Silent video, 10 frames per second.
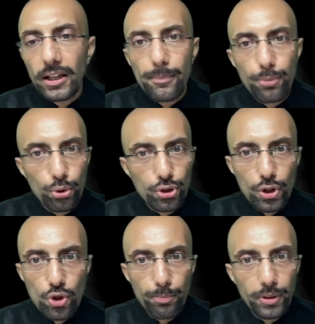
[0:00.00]
can approach the
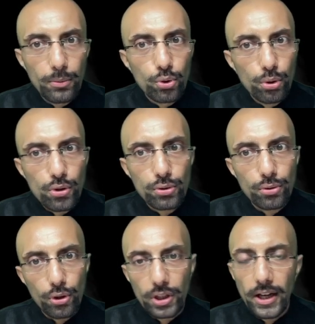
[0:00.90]
Supreme Court
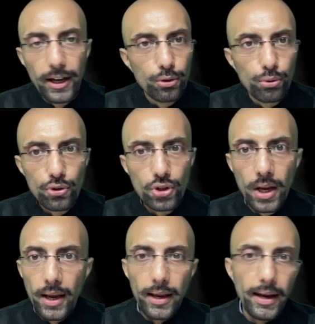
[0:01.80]
or the High Court
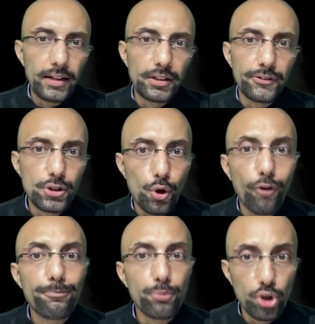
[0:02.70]
and the writ
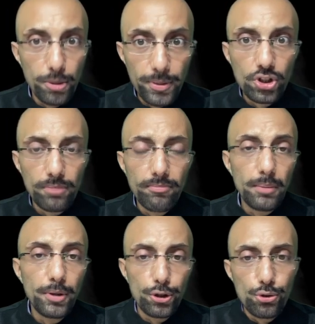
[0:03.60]
of prohibition may
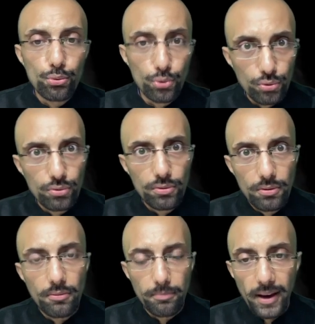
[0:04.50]
be issued
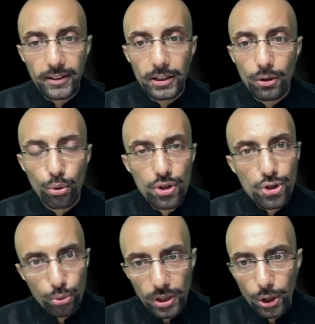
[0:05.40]
by the courts
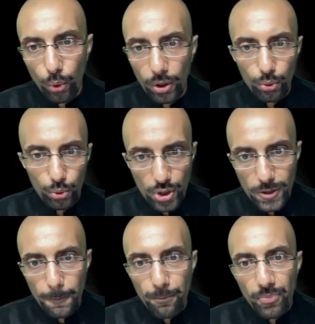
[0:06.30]
to the lower
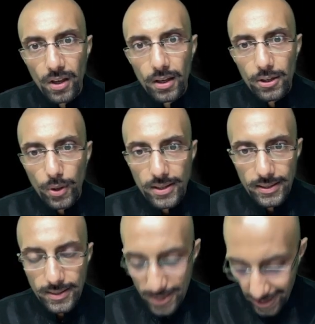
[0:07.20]
courts. So
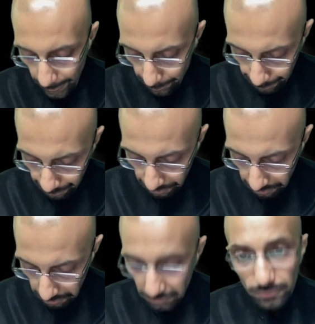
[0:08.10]
answer is C.
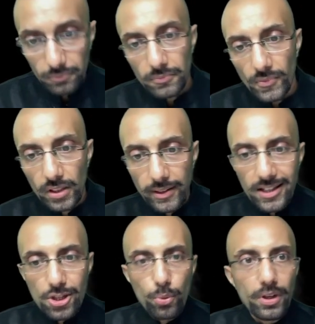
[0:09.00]

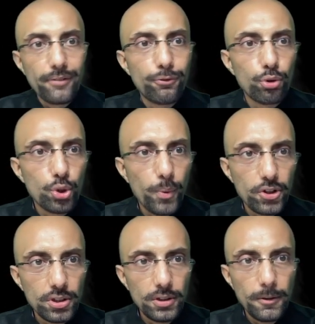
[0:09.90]
Next, 24th
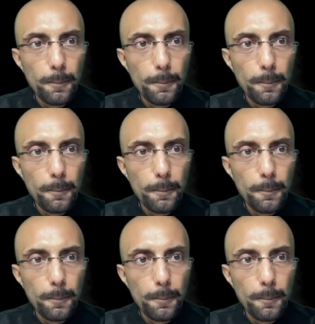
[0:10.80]
question.